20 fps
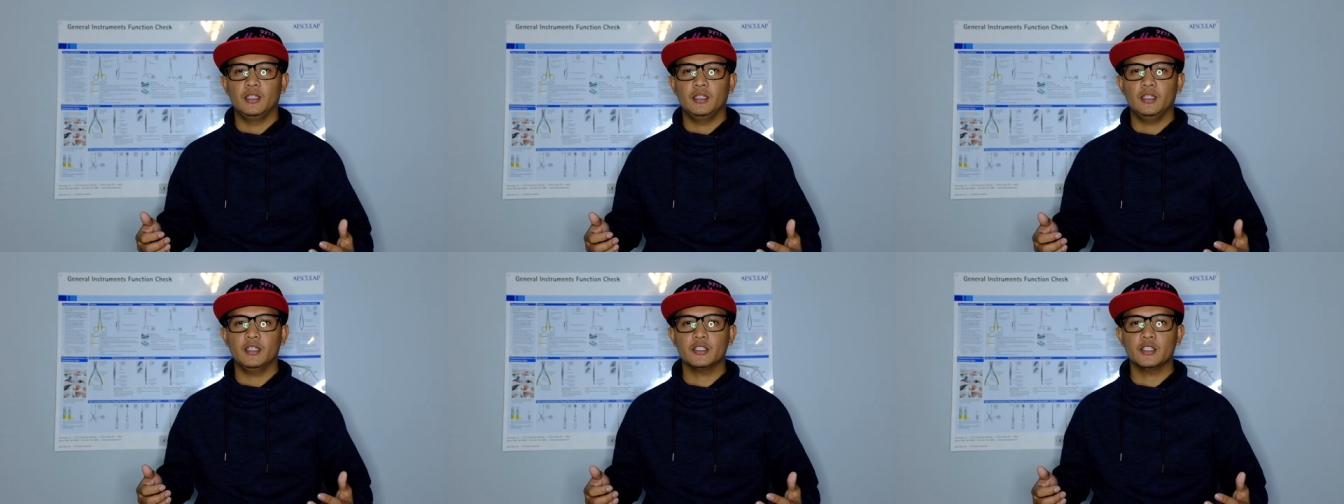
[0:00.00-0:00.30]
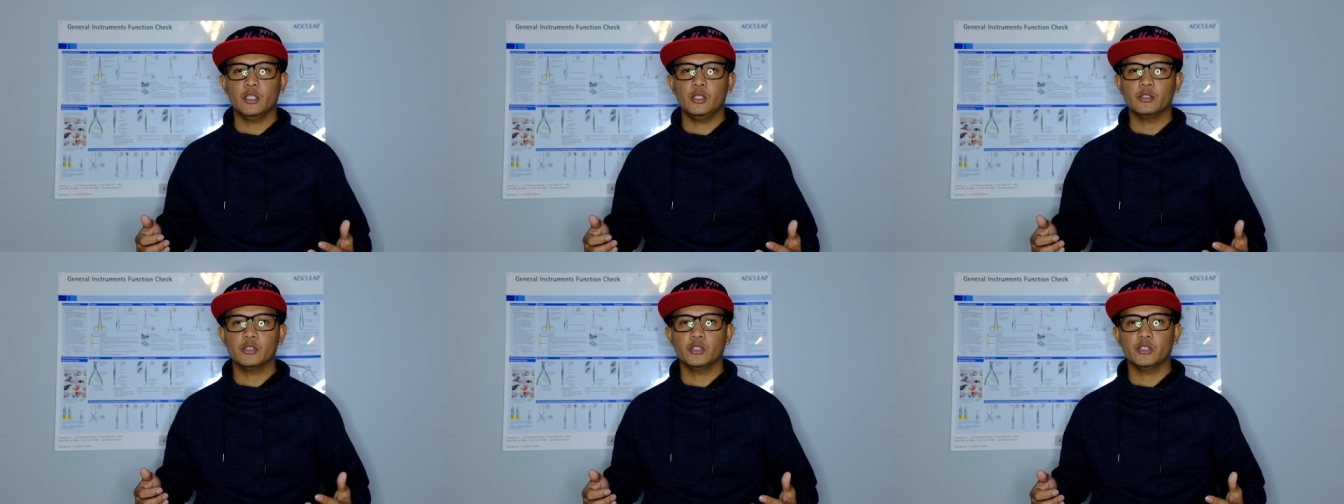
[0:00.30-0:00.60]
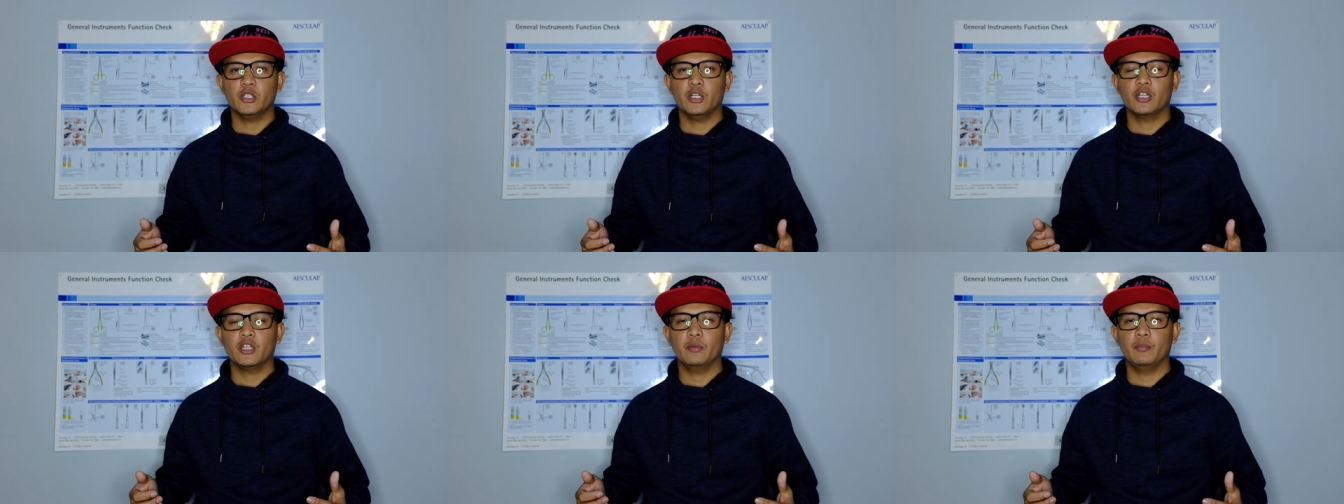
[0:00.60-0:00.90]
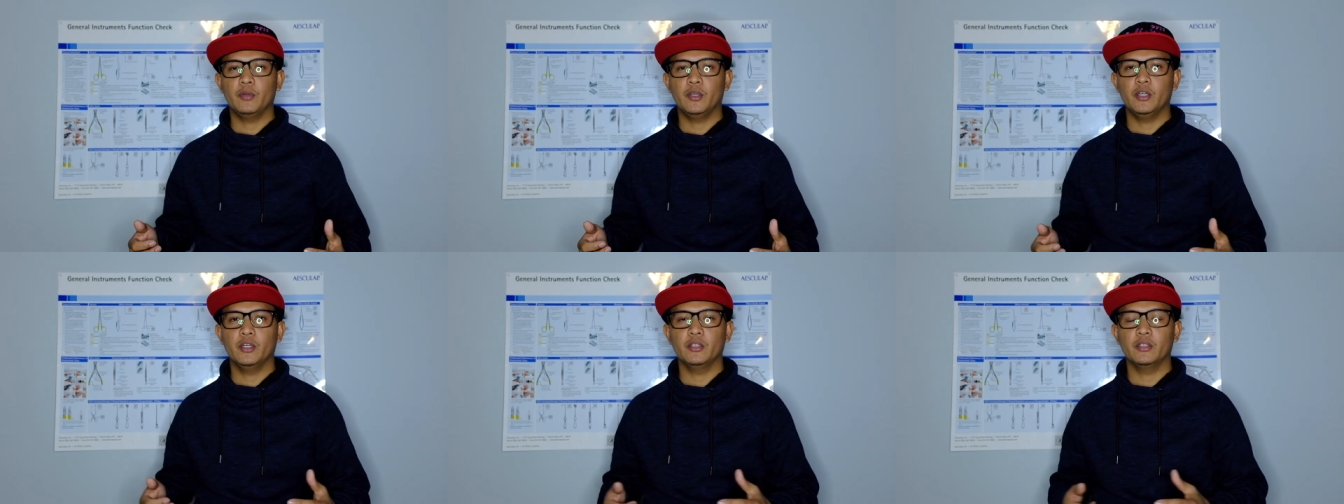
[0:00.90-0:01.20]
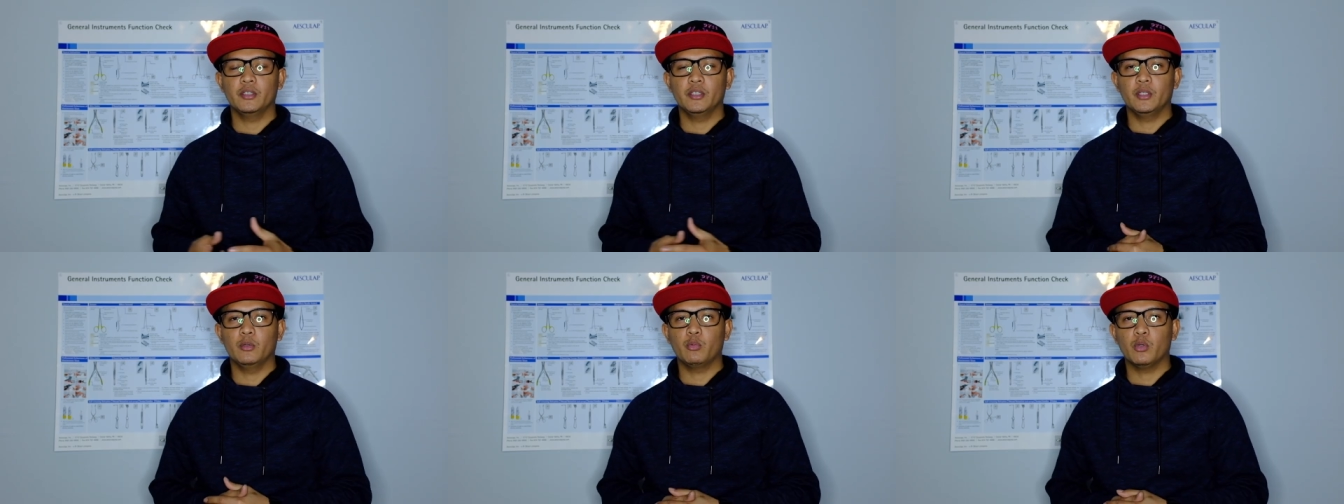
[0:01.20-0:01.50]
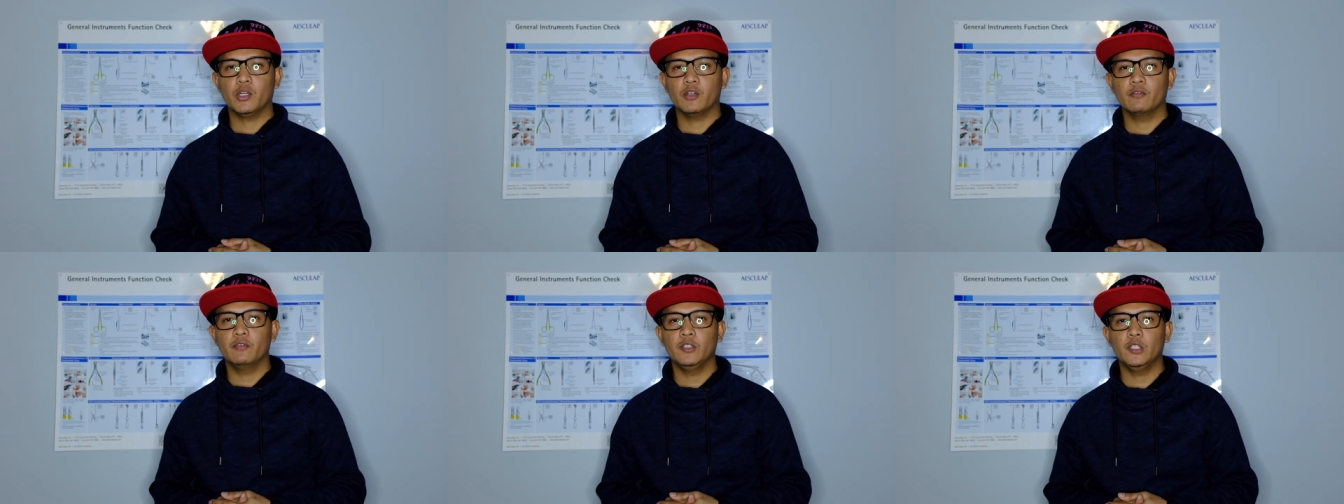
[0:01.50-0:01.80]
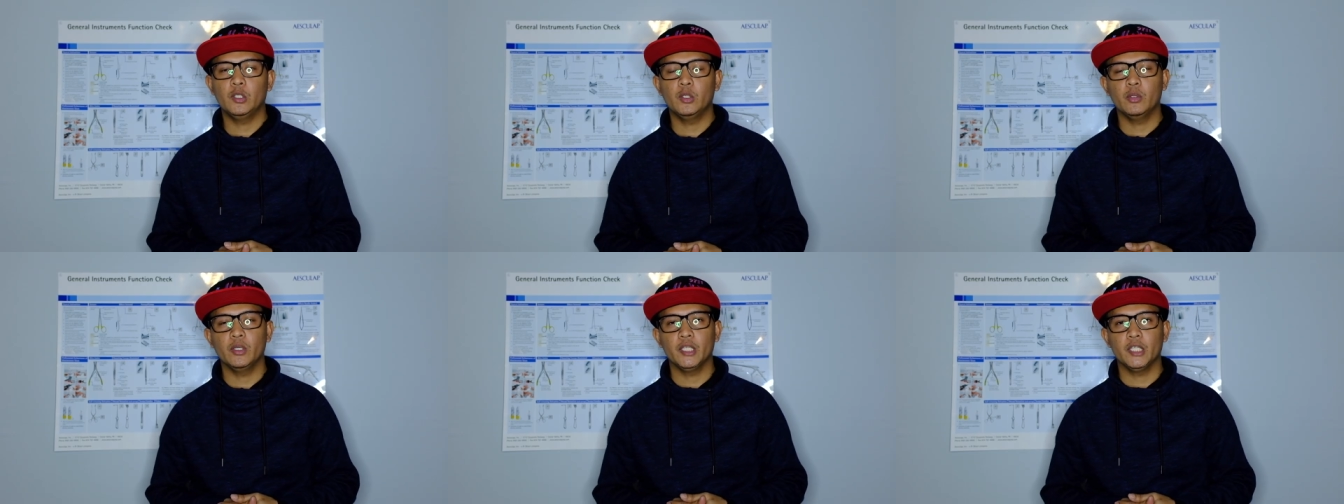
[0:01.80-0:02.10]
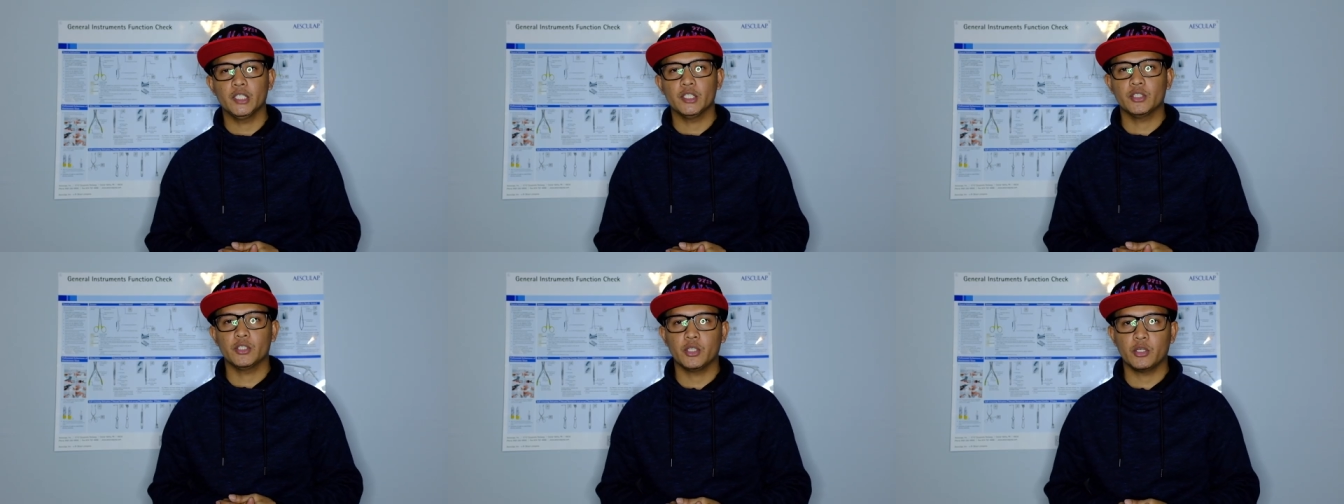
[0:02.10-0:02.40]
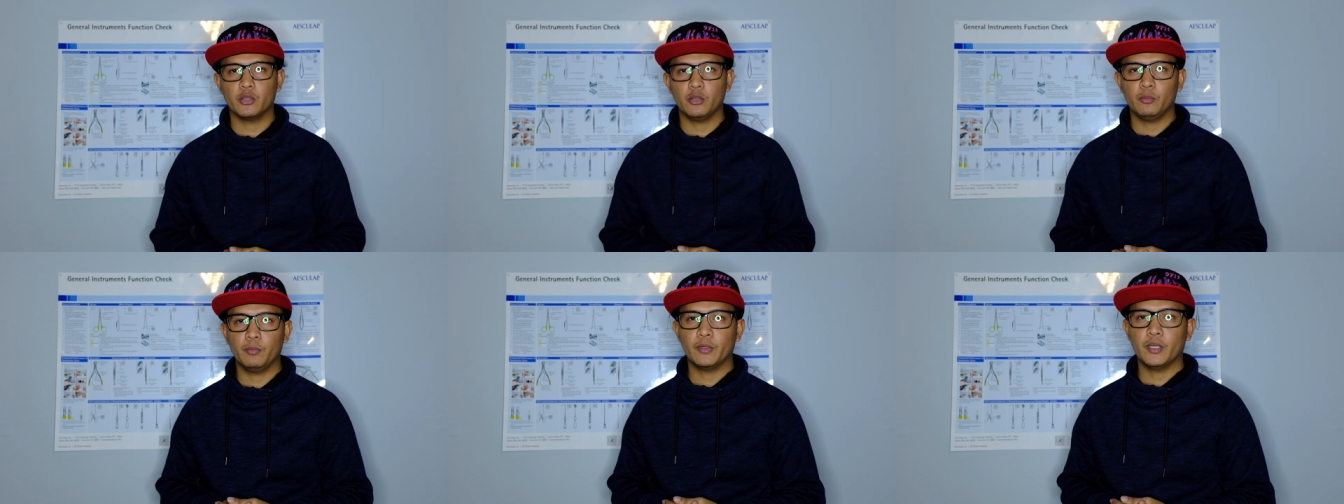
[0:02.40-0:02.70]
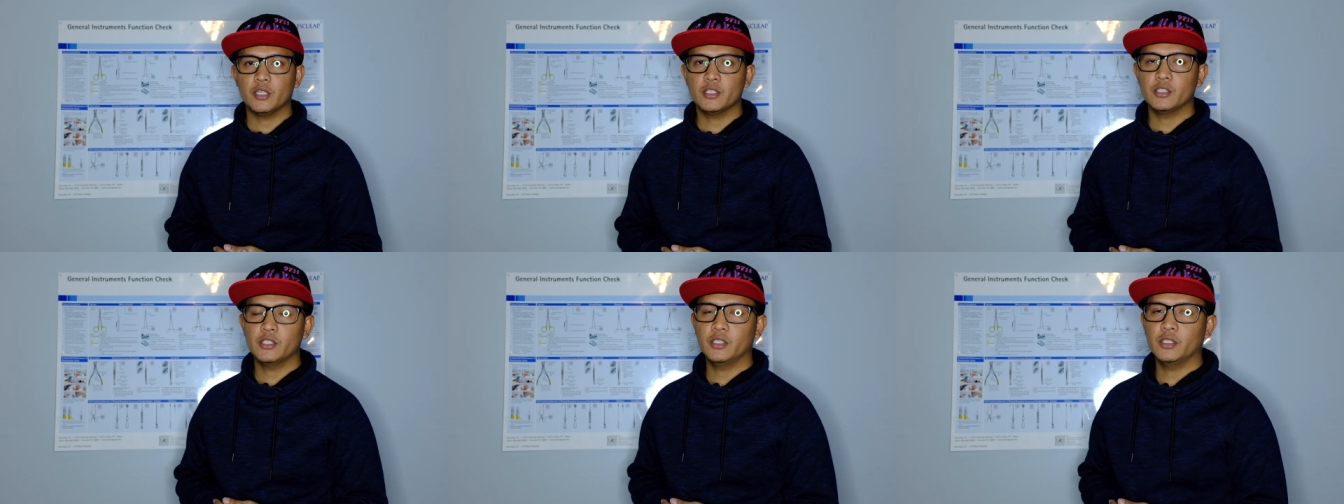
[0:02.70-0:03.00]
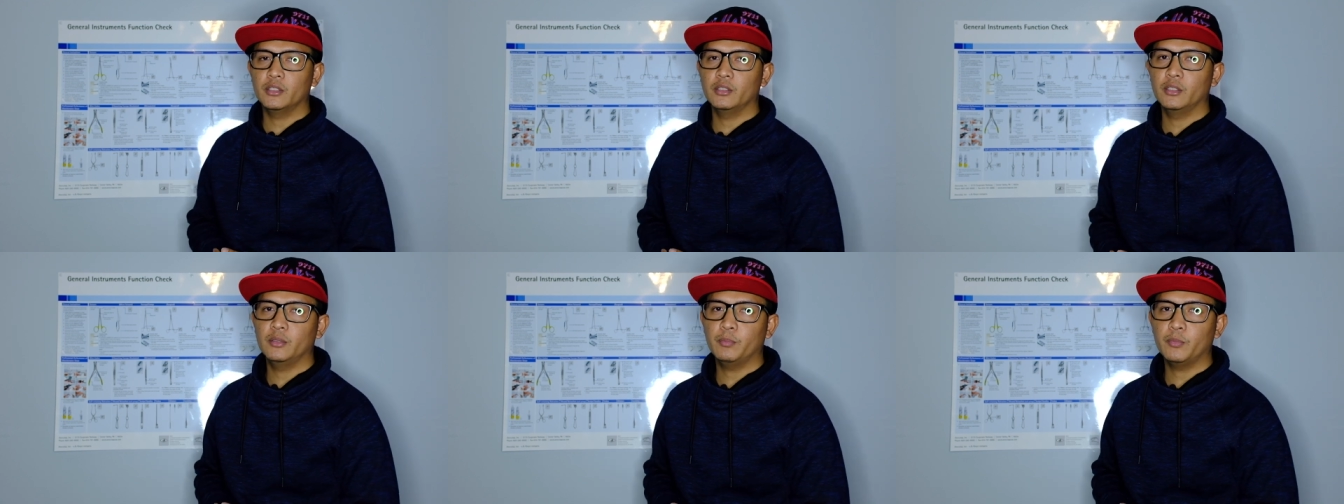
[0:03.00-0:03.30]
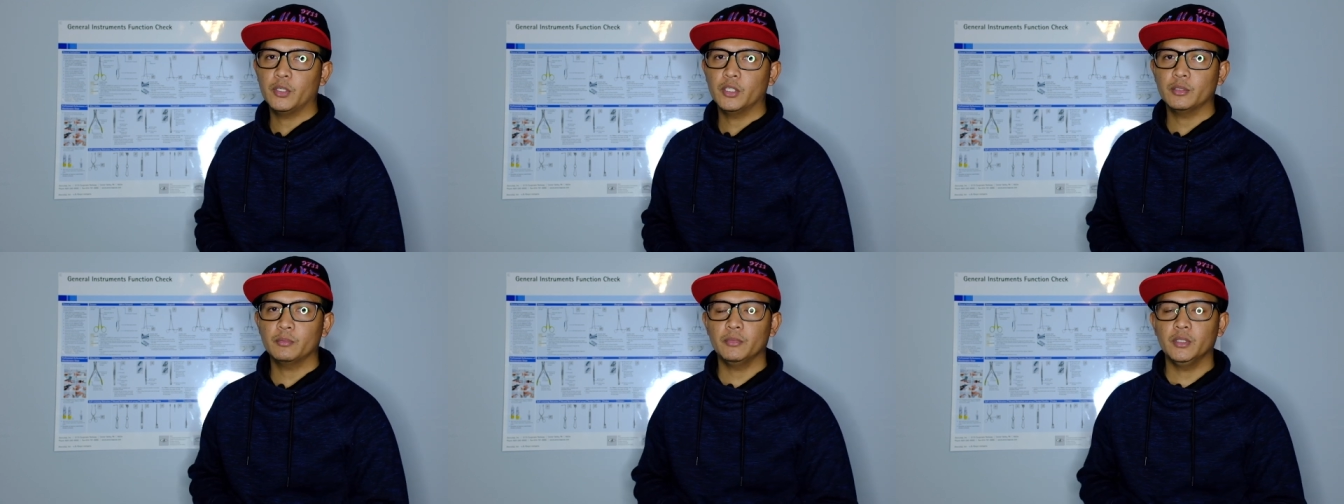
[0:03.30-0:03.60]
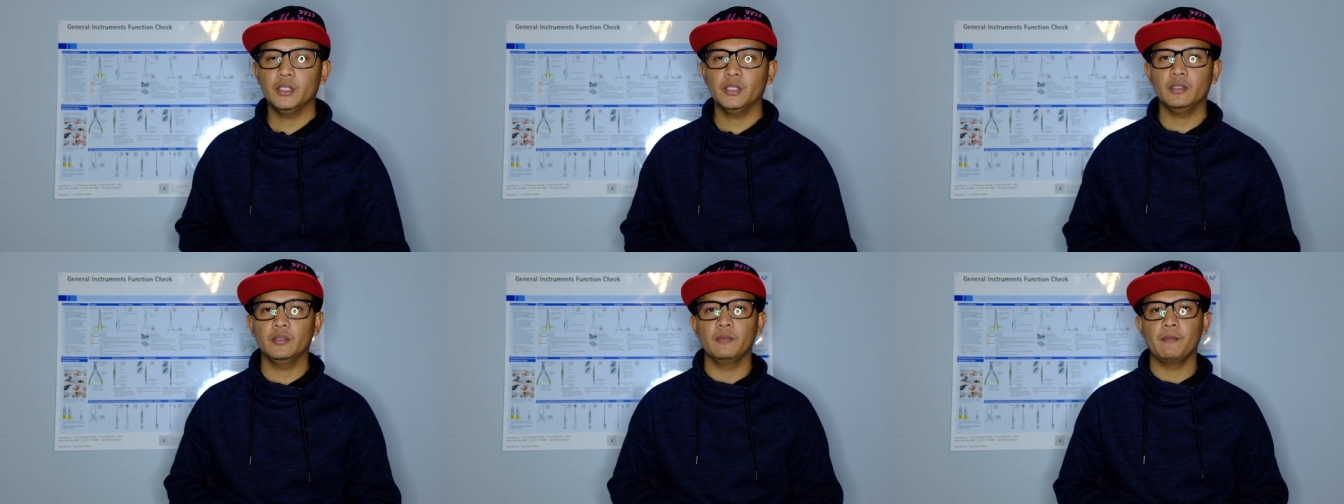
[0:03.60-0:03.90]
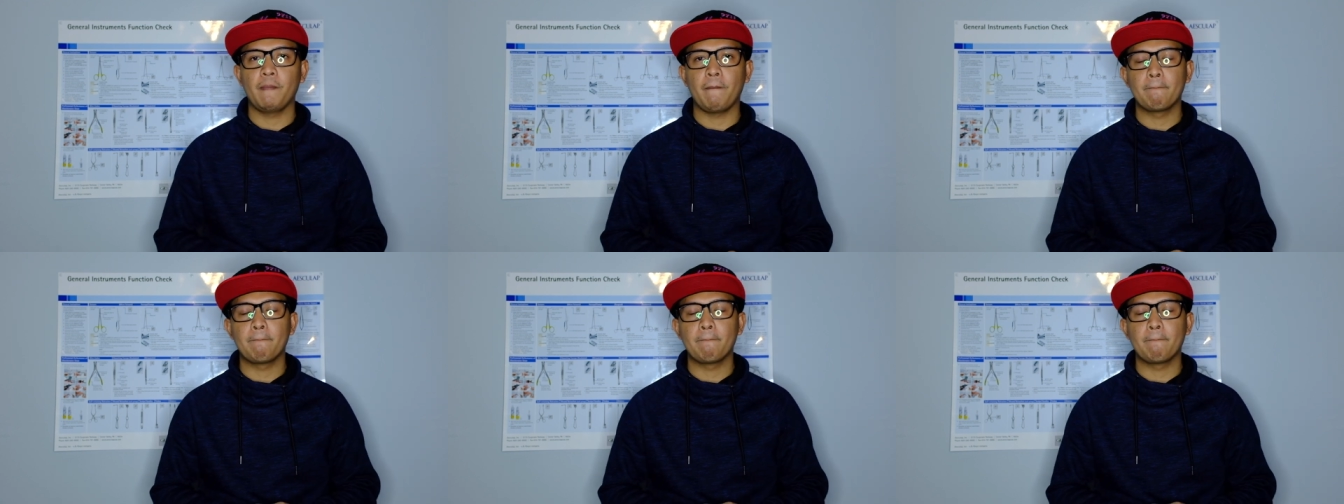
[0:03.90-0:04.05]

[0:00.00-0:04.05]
Let's also talk about the workflow in sterile processing department